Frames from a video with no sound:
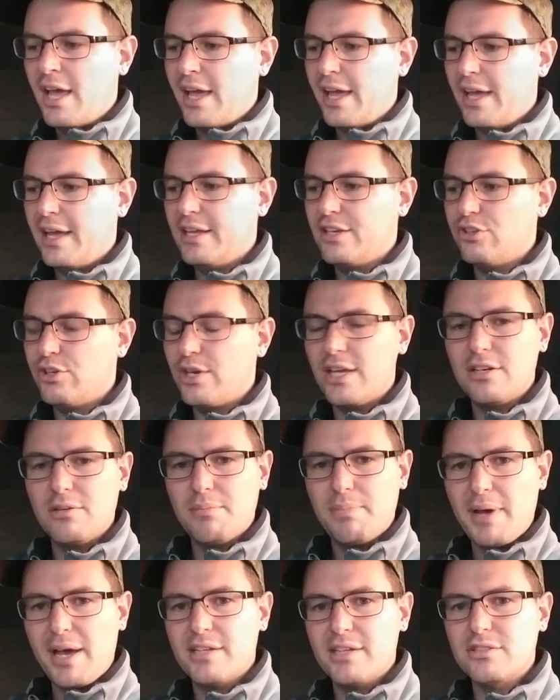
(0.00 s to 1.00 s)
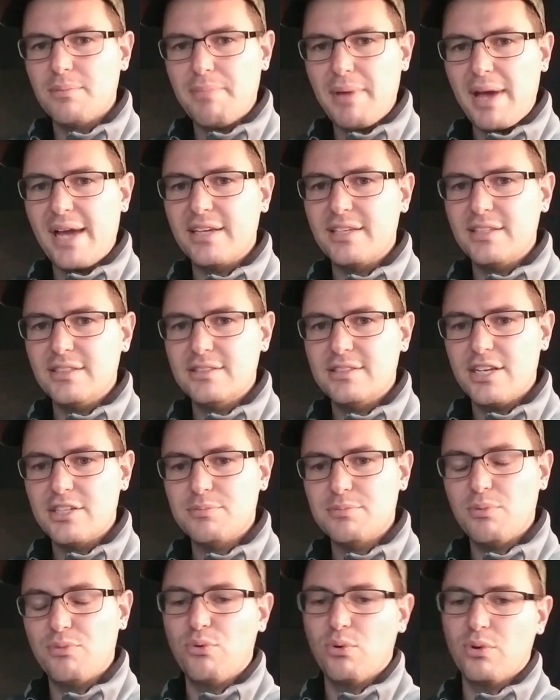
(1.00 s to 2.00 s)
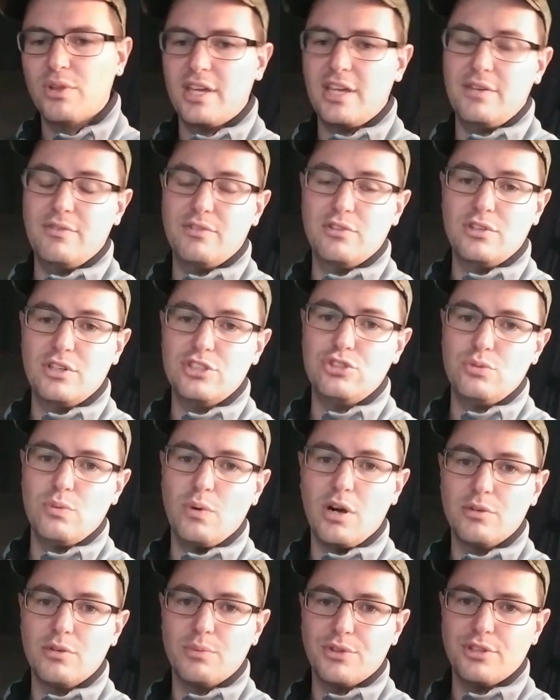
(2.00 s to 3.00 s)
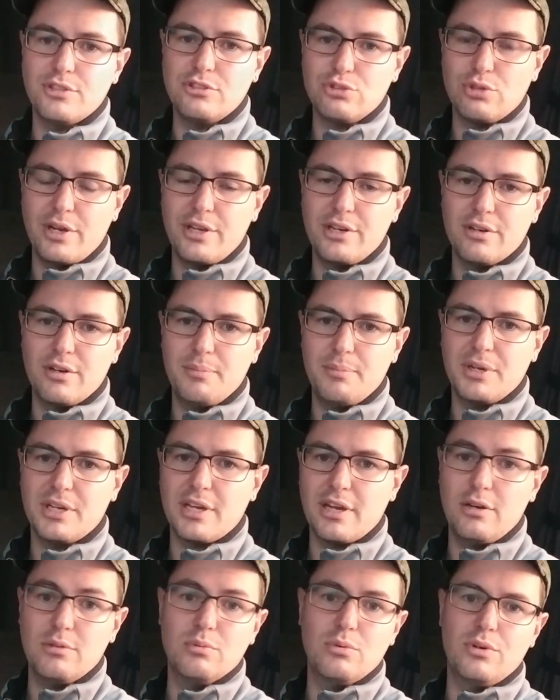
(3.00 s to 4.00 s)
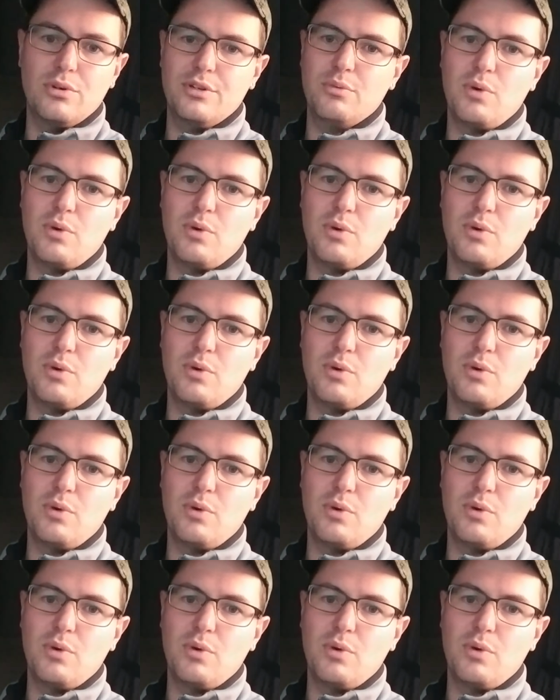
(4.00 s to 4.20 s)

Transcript: and you had to pass a backing test before they even let you on with a trainer at McElroy,